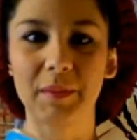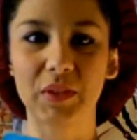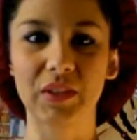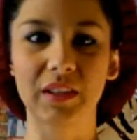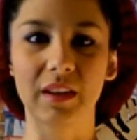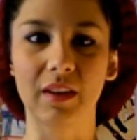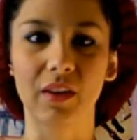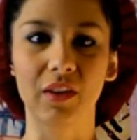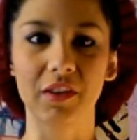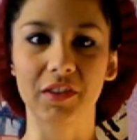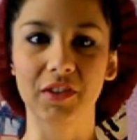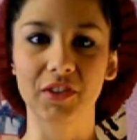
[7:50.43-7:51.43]
I'm just gonna
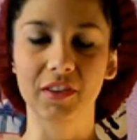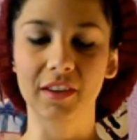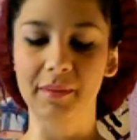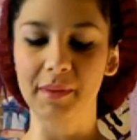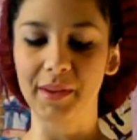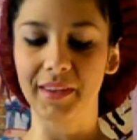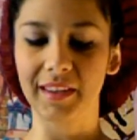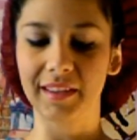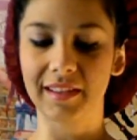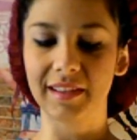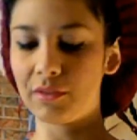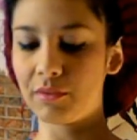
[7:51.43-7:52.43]
gush about
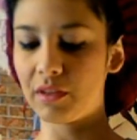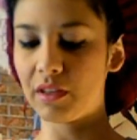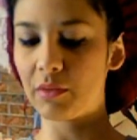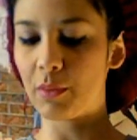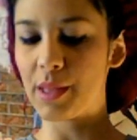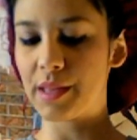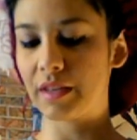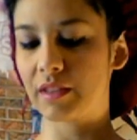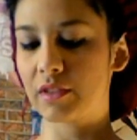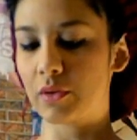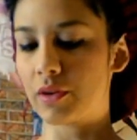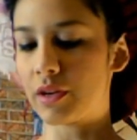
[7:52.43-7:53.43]
this. It's a really romantic
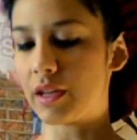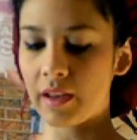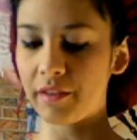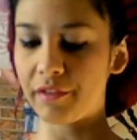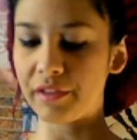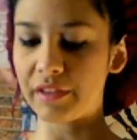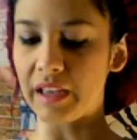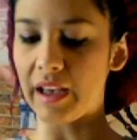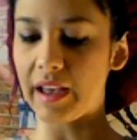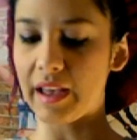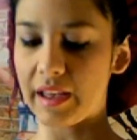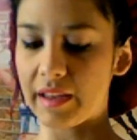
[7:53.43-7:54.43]
story. Kind of
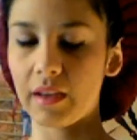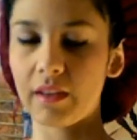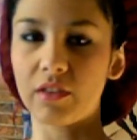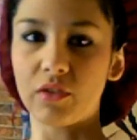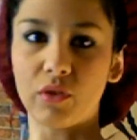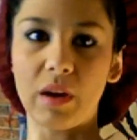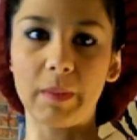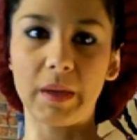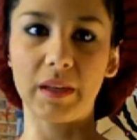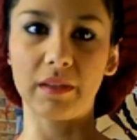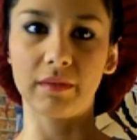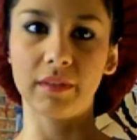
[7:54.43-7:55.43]
sad. It's a
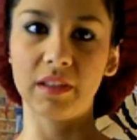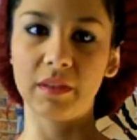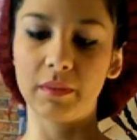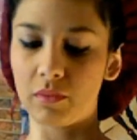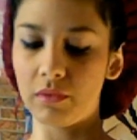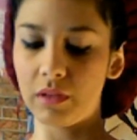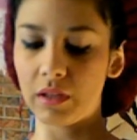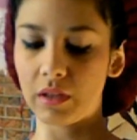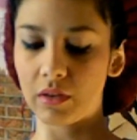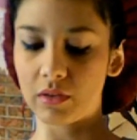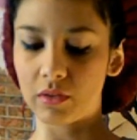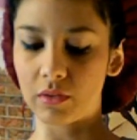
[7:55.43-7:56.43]
drama. It's a really
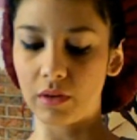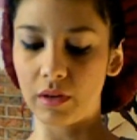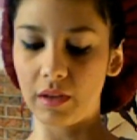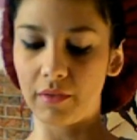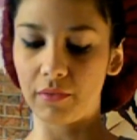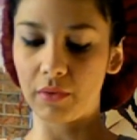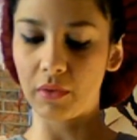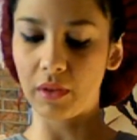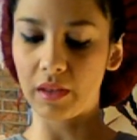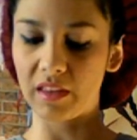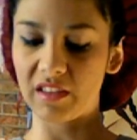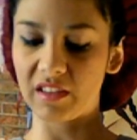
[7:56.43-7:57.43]
good story if you
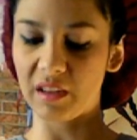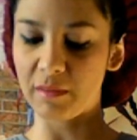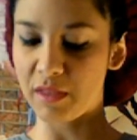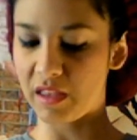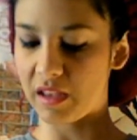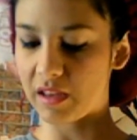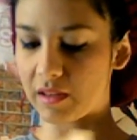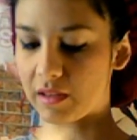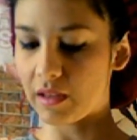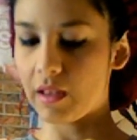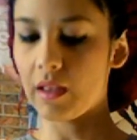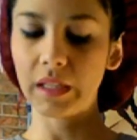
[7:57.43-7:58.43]
like these type of themes.